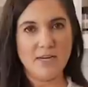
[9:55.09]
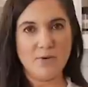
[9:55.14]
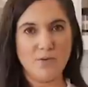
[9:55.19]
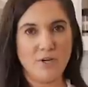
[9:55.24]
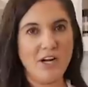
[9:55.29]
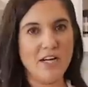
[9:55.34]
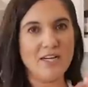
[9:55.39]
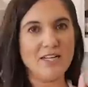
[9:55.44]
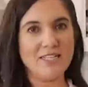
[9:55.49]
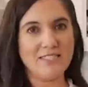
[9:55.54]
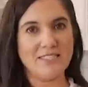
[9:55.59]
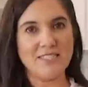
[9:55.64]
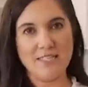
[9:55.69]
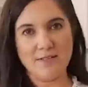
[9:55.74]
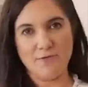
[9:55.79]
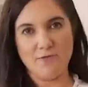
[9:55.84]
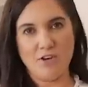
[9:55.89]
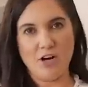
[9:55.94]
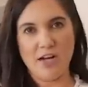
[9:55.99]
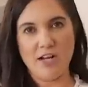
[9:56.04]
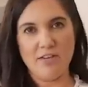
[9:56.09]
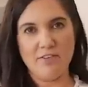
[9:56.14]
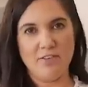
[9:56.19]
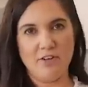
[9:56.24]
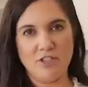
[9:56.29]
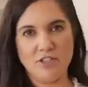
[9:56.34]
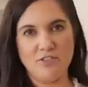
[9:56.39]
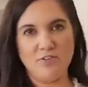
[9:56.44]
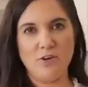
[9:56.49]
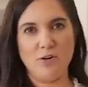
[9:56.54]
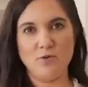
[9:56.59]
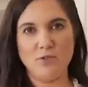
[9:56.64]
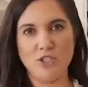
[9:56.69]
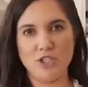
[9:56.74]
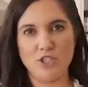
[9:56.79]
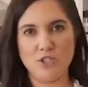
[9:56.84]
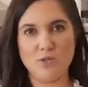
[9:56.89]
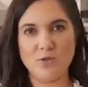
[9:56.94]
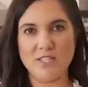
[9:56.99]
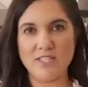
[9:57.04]
We're not going to deep fry it, first of all. We're
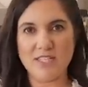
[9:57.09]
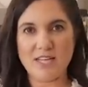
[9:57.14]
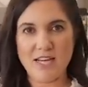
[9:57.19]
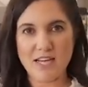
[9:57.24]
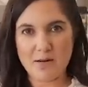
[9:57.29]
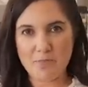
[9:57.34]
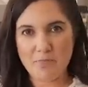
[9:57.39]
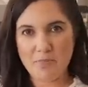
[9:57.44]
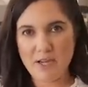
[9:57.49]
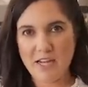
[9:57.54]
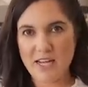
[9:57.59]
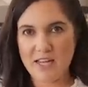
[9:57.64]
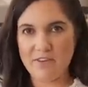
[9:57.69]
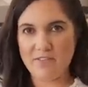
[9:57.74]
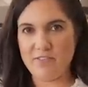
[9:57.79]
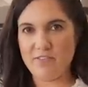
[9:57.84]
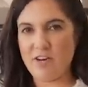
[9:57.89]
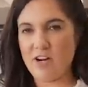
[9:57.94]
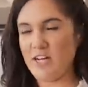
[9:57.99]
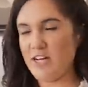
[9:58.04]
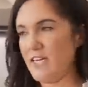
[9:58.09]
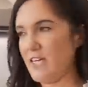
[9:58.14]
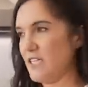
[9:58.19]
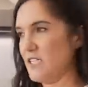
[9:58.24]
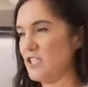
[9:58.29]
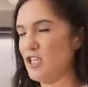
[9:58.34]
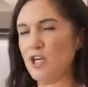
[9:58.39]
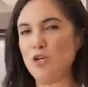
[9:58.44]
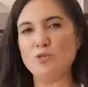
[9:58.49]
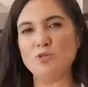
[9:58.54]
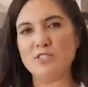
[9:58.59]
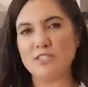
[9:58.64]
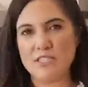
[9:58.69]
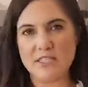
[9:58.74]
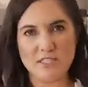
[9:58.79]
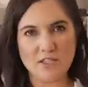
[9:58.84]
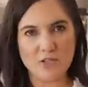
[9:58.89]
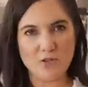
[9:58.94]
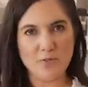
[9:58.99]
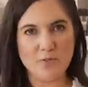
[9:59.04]
just going to kind of pan fry it, toast
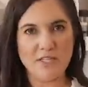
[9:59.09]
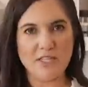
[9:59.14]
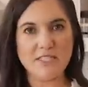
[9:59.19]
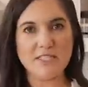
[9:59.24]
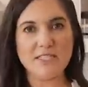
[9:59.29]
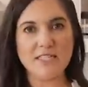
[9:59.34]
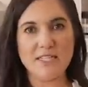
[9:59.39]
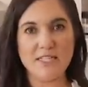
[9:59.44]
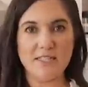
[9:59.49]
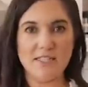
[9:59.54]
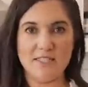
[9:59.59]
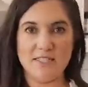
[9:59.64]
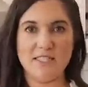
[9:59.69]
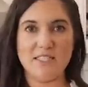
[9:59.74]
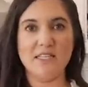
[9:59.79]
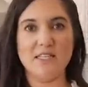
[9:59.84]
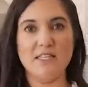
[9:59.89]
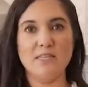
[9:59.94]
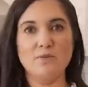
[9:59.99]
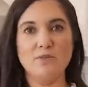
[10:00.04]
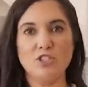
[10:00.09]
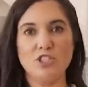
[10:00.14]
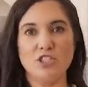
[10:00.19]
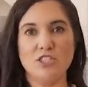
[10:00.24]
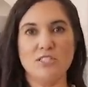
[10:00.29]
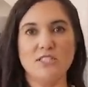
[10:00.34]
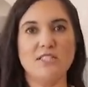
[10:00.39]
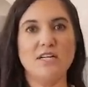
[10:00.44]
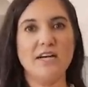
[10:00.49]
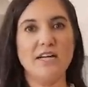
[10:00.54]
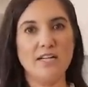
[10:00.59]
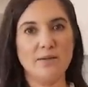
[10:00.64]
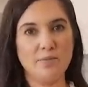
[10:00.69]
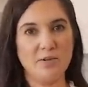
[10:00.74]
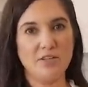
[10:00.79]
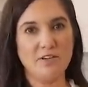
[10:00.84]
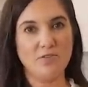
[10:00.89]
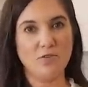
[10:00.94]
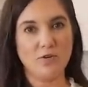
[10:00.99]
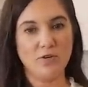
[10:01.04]
it a little bit in the skillet with just a tiny
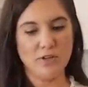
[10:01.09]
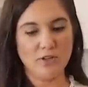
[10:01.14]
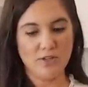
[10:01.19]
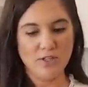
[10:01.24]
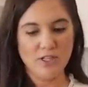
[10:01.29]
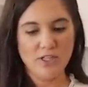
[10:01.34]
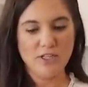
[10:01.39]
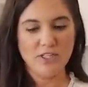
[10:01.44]
bit of oil.